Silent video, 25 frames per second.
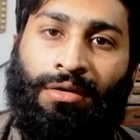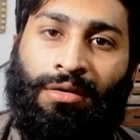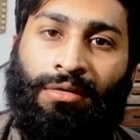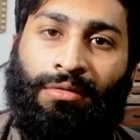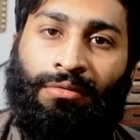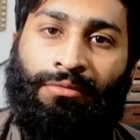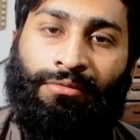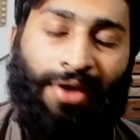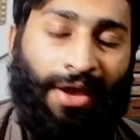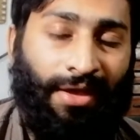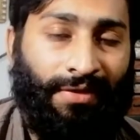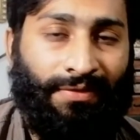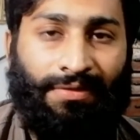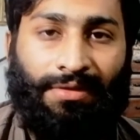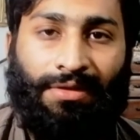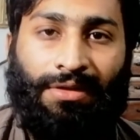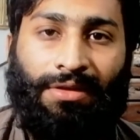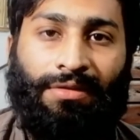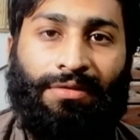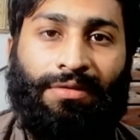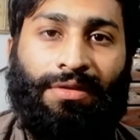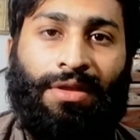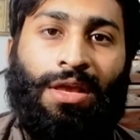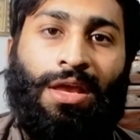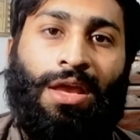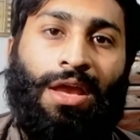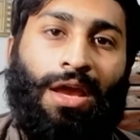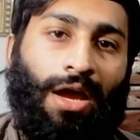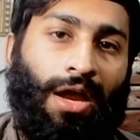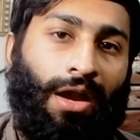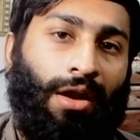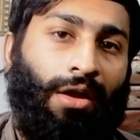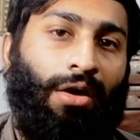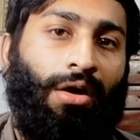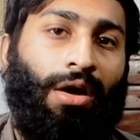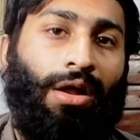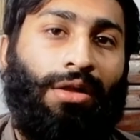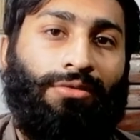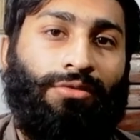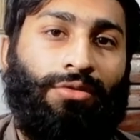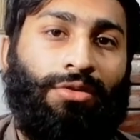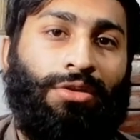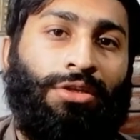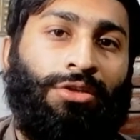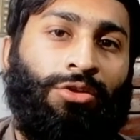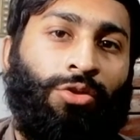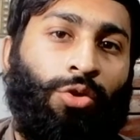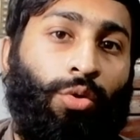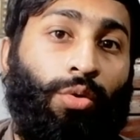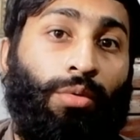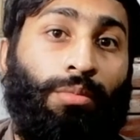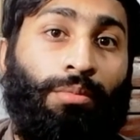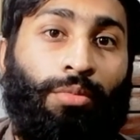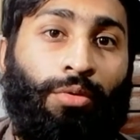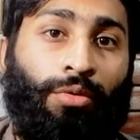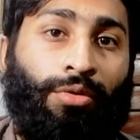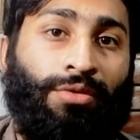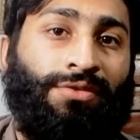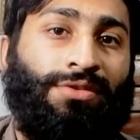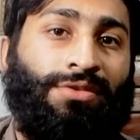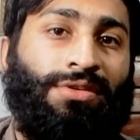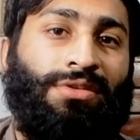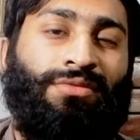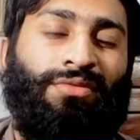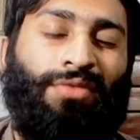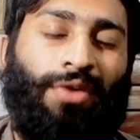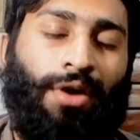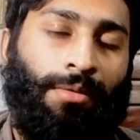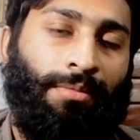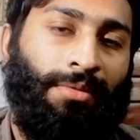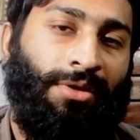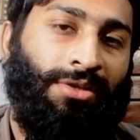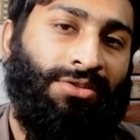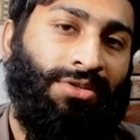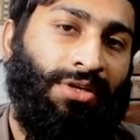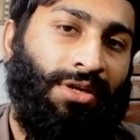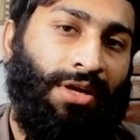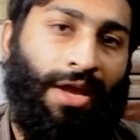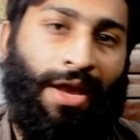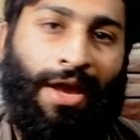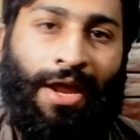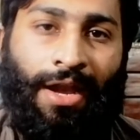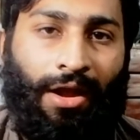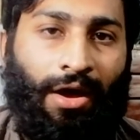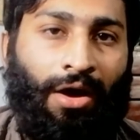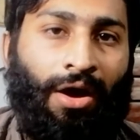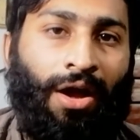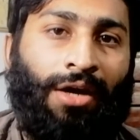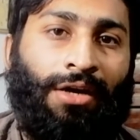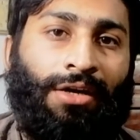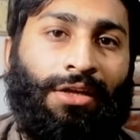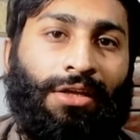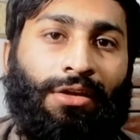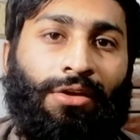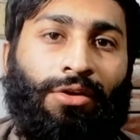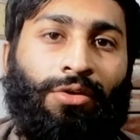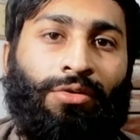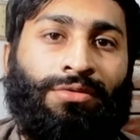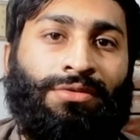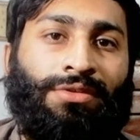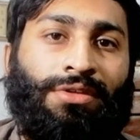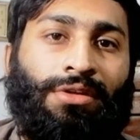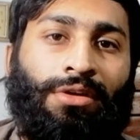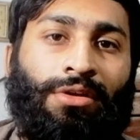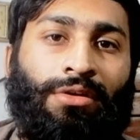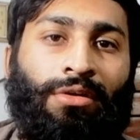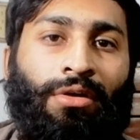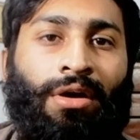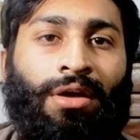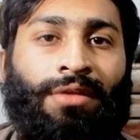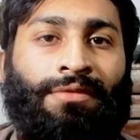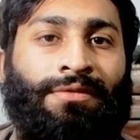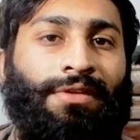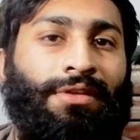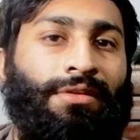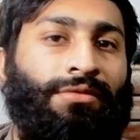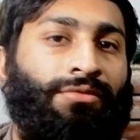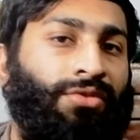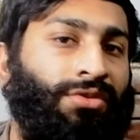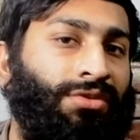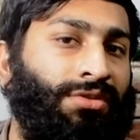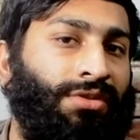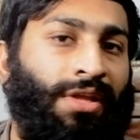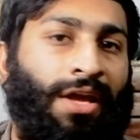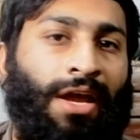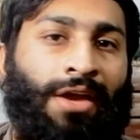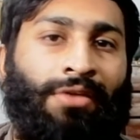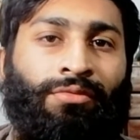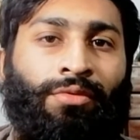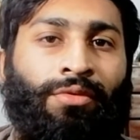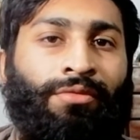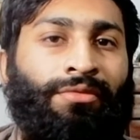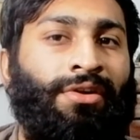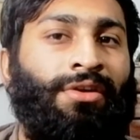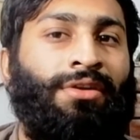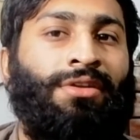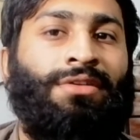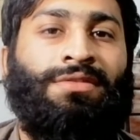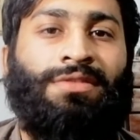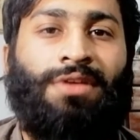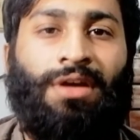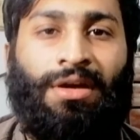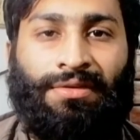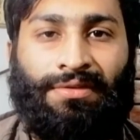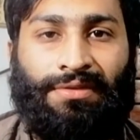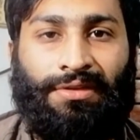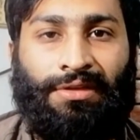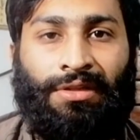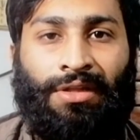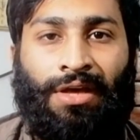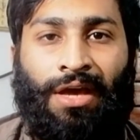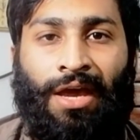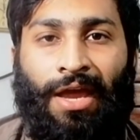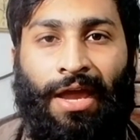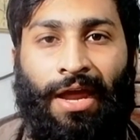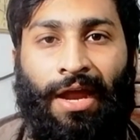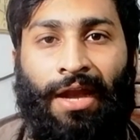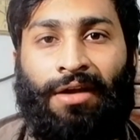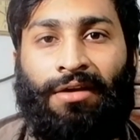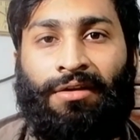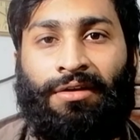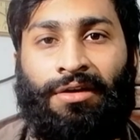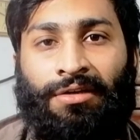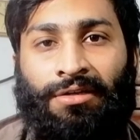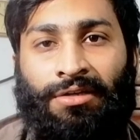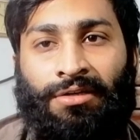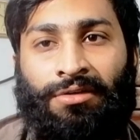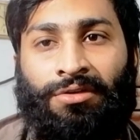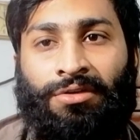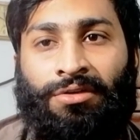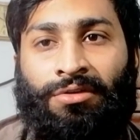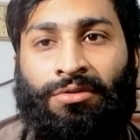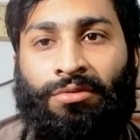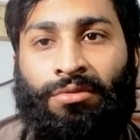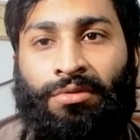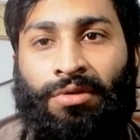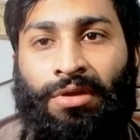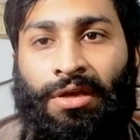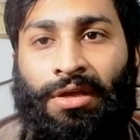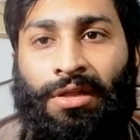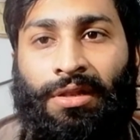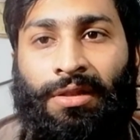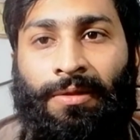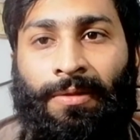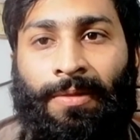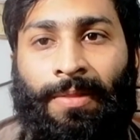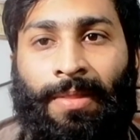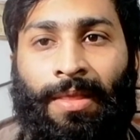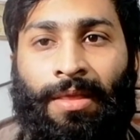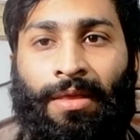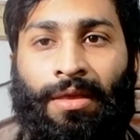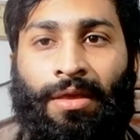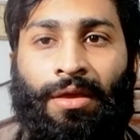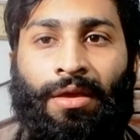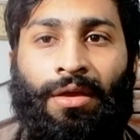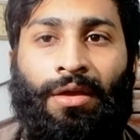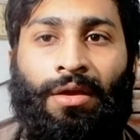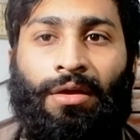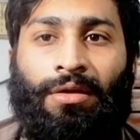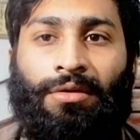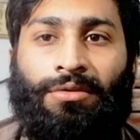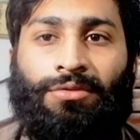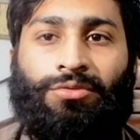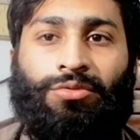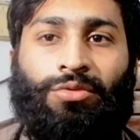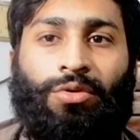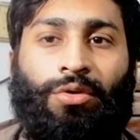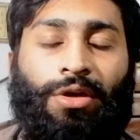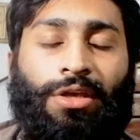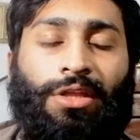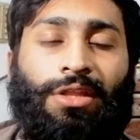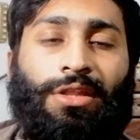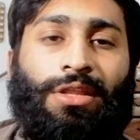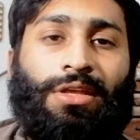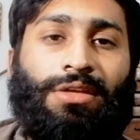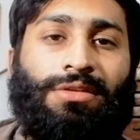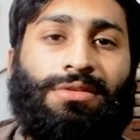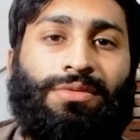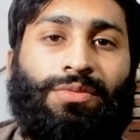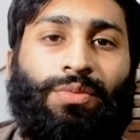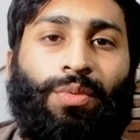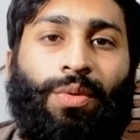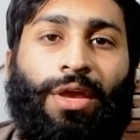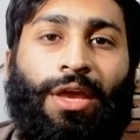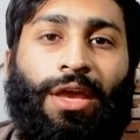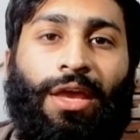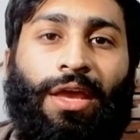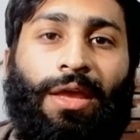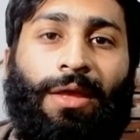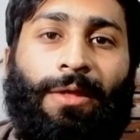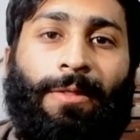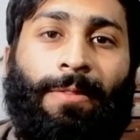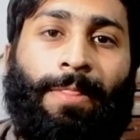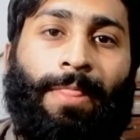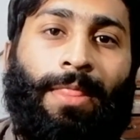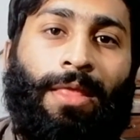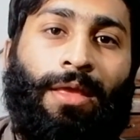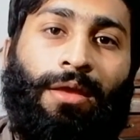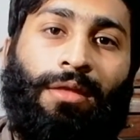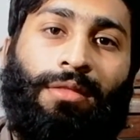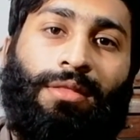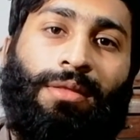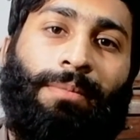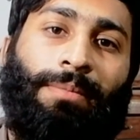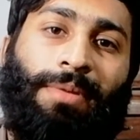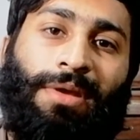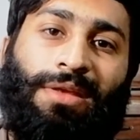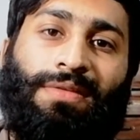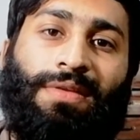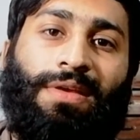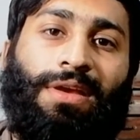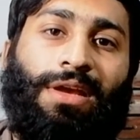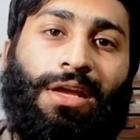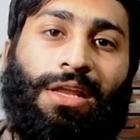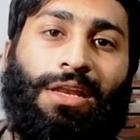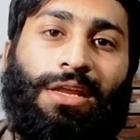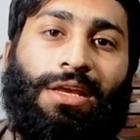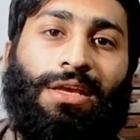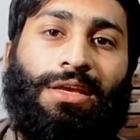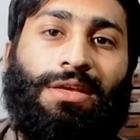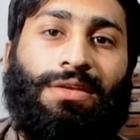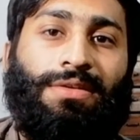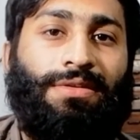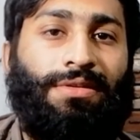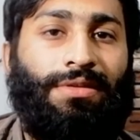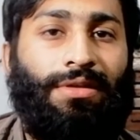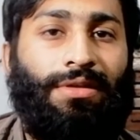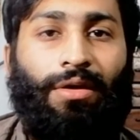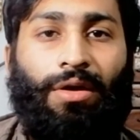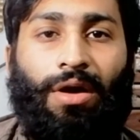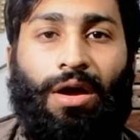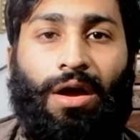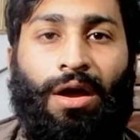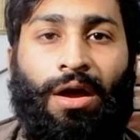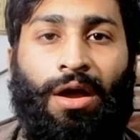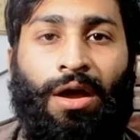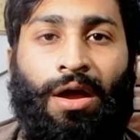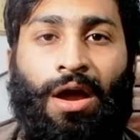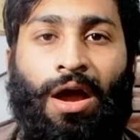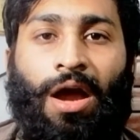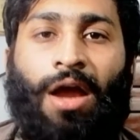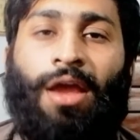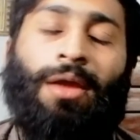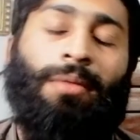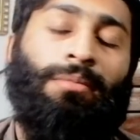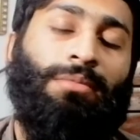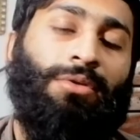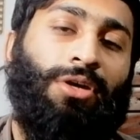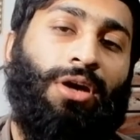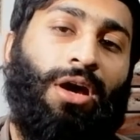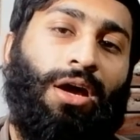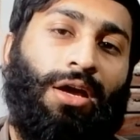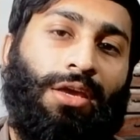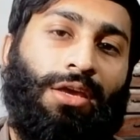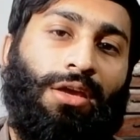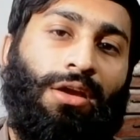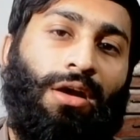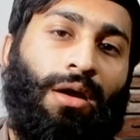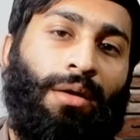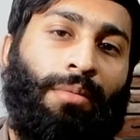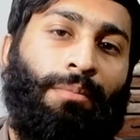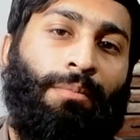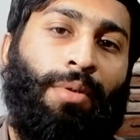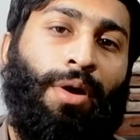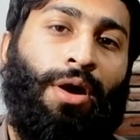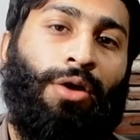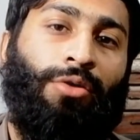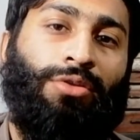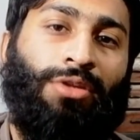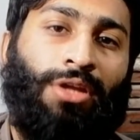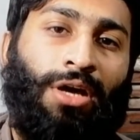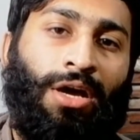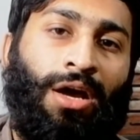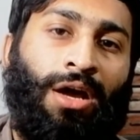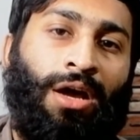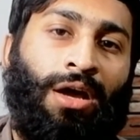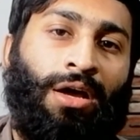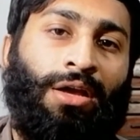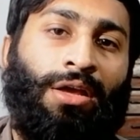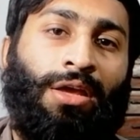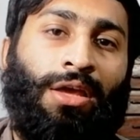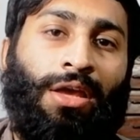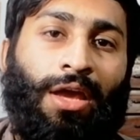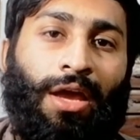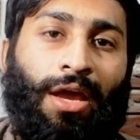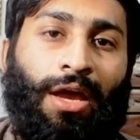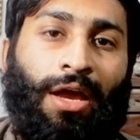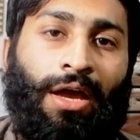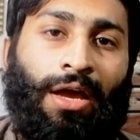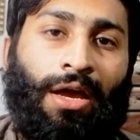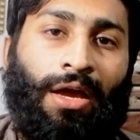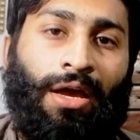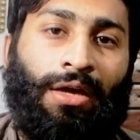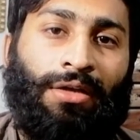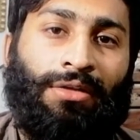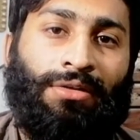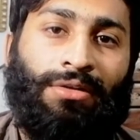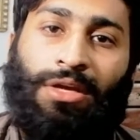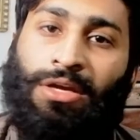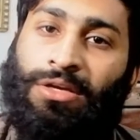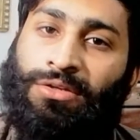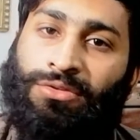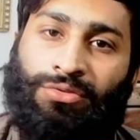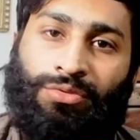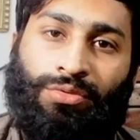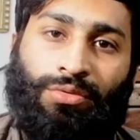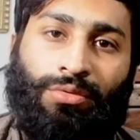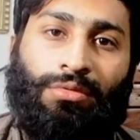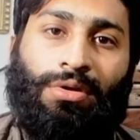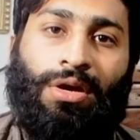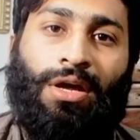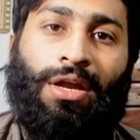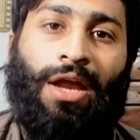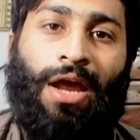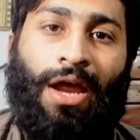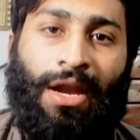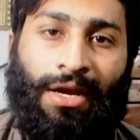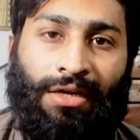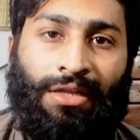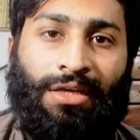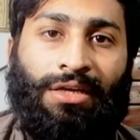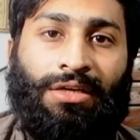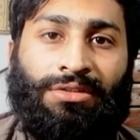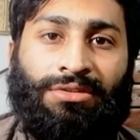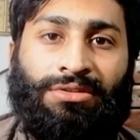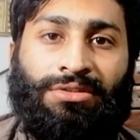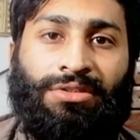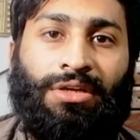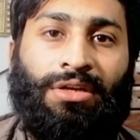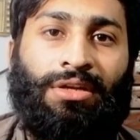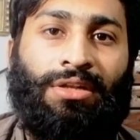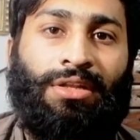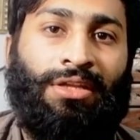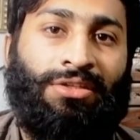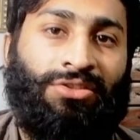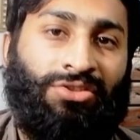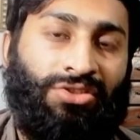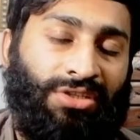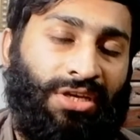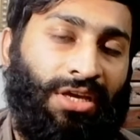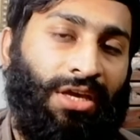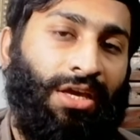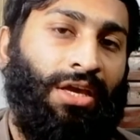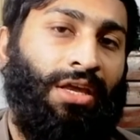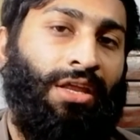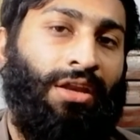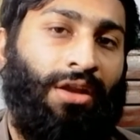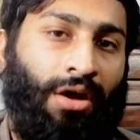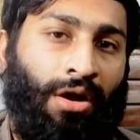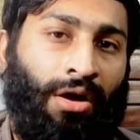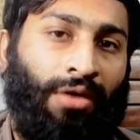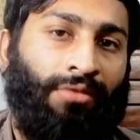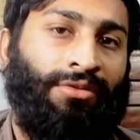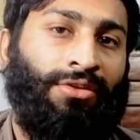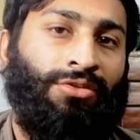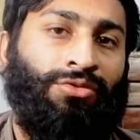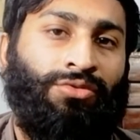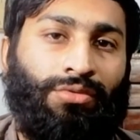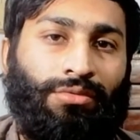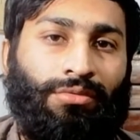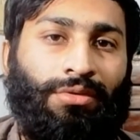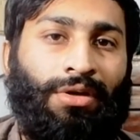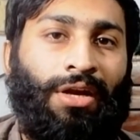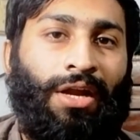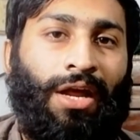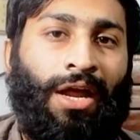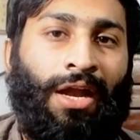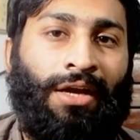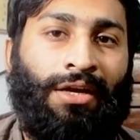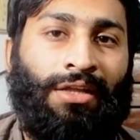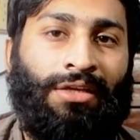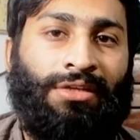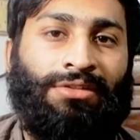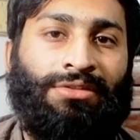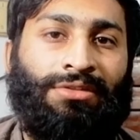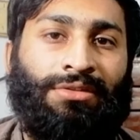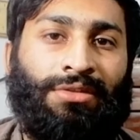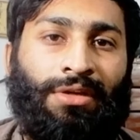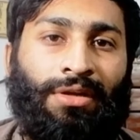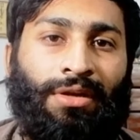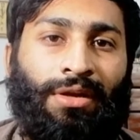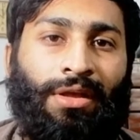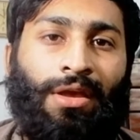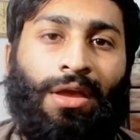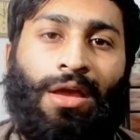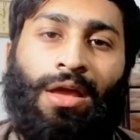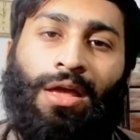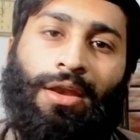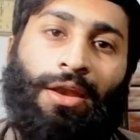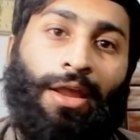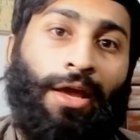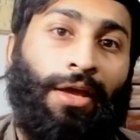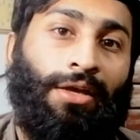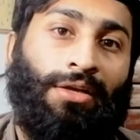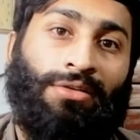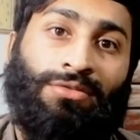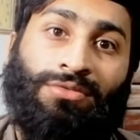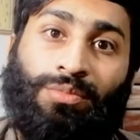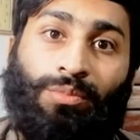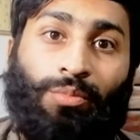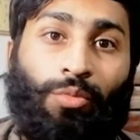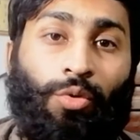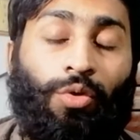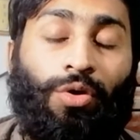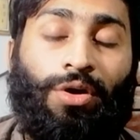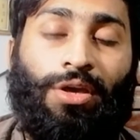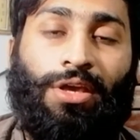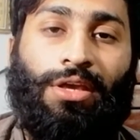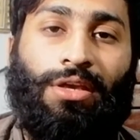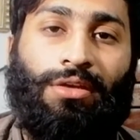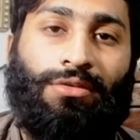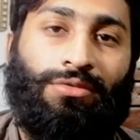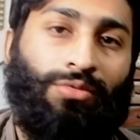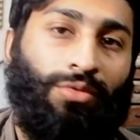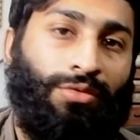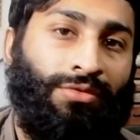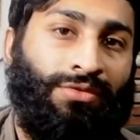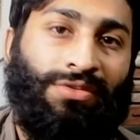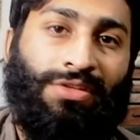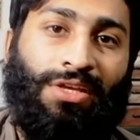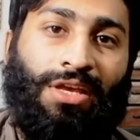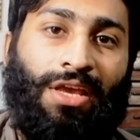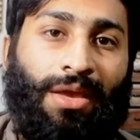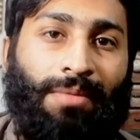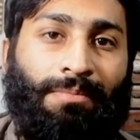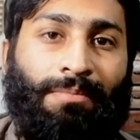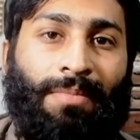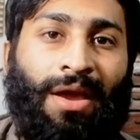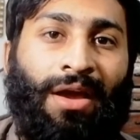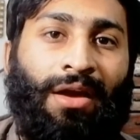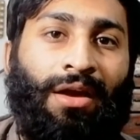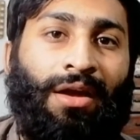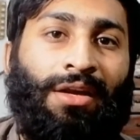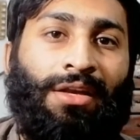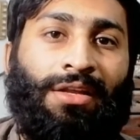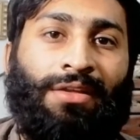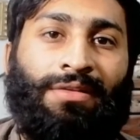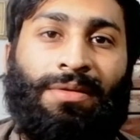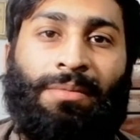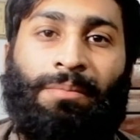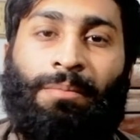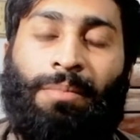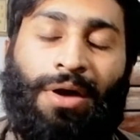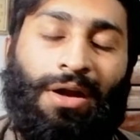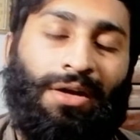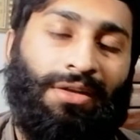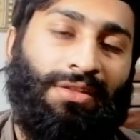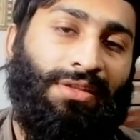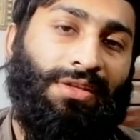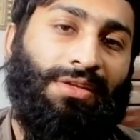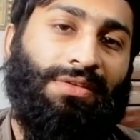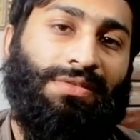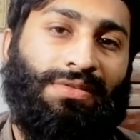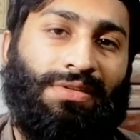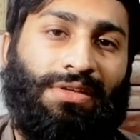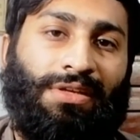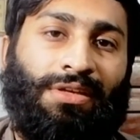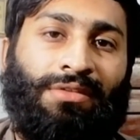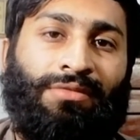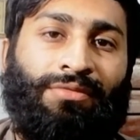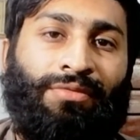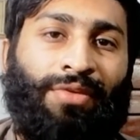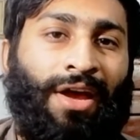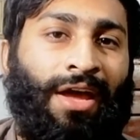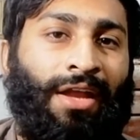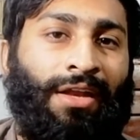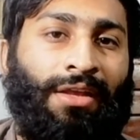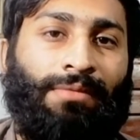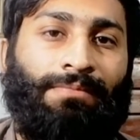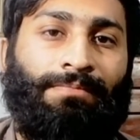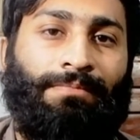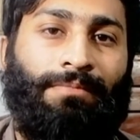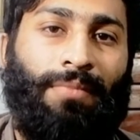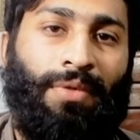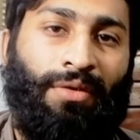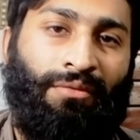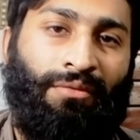vessels, and also the thrombosis formation and arteriosclerosis, which that we will discuss in the handwritten tutorial. So in this way, the basically I am talking about the sugar addiction, the chain of the sugar addiction, like a smoking. So same mechanism, but this is very